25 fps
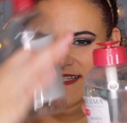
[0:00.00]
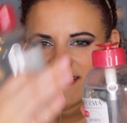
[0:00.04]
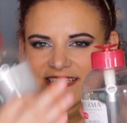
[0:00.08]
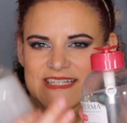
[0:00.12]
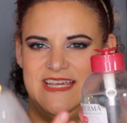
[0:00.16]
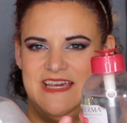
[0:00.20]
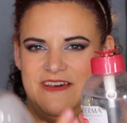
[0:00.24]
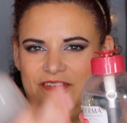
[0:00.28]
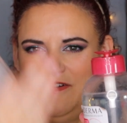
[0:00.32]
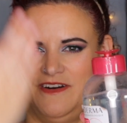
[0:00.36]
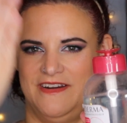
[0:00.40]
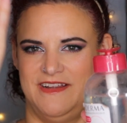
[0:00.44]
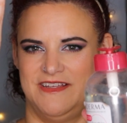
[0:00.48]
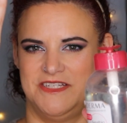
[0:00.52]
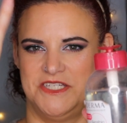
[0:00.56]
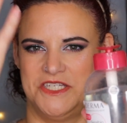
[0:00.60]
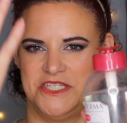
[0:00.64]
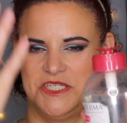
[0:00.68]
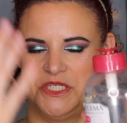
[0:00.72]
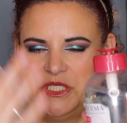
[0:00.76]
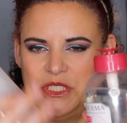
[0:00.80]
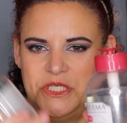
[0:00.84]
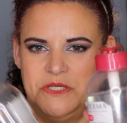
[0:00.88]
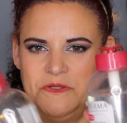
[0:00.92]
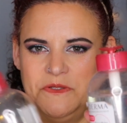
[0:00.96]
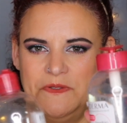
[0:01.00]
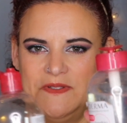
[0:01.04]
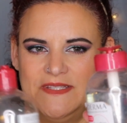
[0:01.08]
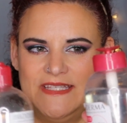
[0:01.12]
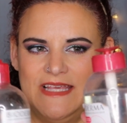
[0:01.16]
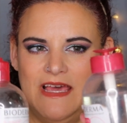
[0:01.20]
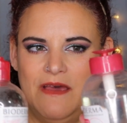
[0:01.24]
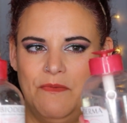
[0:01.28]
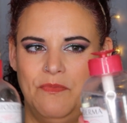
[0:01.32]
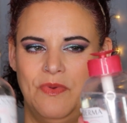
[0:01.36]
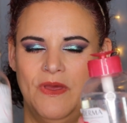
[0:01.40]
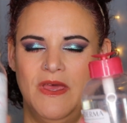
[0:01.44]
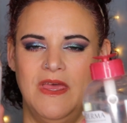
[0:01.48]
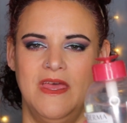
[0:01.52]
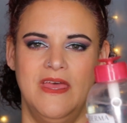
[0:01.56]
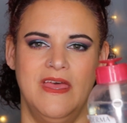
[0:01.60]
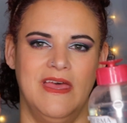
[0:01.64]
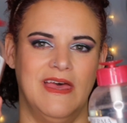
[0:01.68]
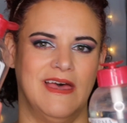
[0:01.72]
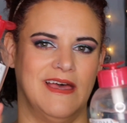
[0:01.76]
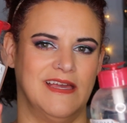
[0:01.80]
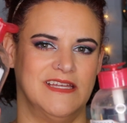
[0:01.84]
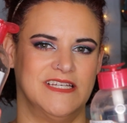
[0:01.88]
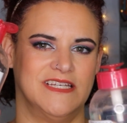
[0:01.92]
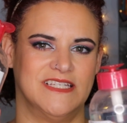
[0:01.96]
it down and it just shoots up.
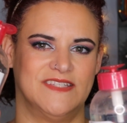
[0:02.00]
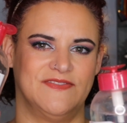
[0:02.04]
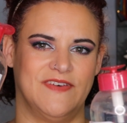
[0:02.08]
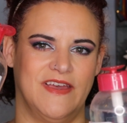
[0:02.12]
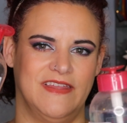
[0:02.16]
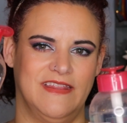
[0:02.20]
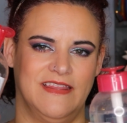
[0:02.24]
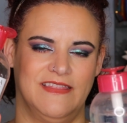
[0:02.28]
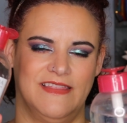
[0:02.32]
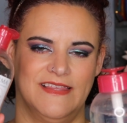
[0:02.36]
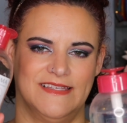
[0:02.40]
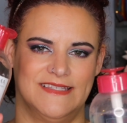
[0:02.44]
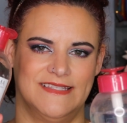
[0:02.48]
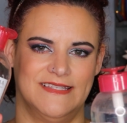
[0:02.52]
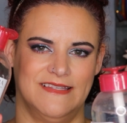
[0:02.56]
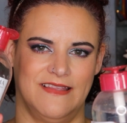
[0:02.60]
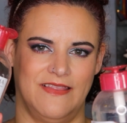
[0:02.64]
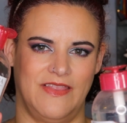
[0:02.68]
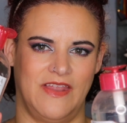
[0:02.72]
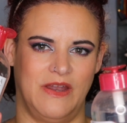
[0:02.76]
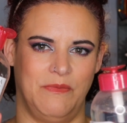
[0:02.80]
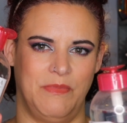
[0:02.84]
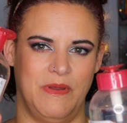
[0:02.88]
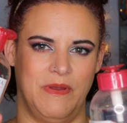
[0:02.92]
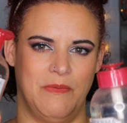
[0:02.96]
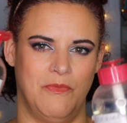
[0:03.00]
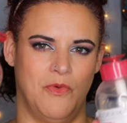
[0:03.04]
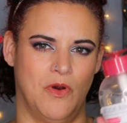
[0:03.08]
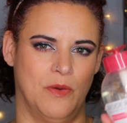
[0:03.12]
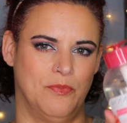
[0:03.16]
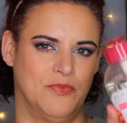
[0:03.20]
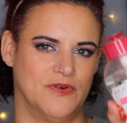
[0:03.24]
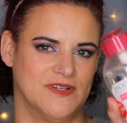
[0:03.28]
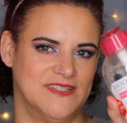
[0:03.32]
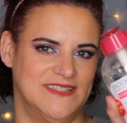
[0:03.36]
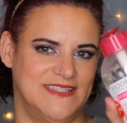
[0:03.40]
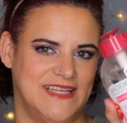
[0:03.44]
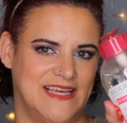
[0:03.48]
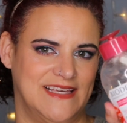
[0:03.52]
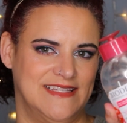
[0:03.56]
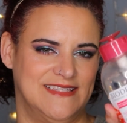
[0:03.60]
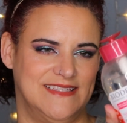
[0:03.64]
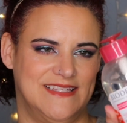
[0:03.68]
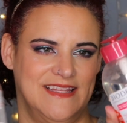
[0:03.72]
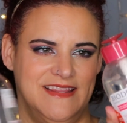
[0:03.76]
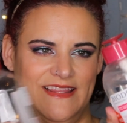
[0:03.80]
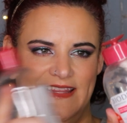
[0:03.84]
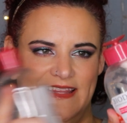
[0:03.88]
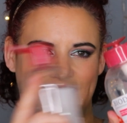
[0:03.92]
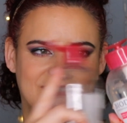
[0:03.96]
I just find that this is a little bit more
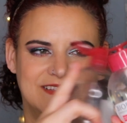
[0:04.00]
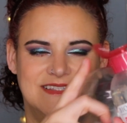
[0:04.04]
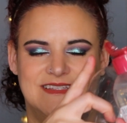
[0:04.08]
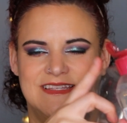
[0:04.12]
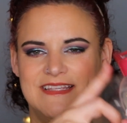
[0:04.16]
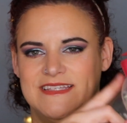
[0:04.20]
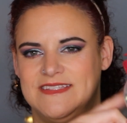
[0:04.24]
precise than this.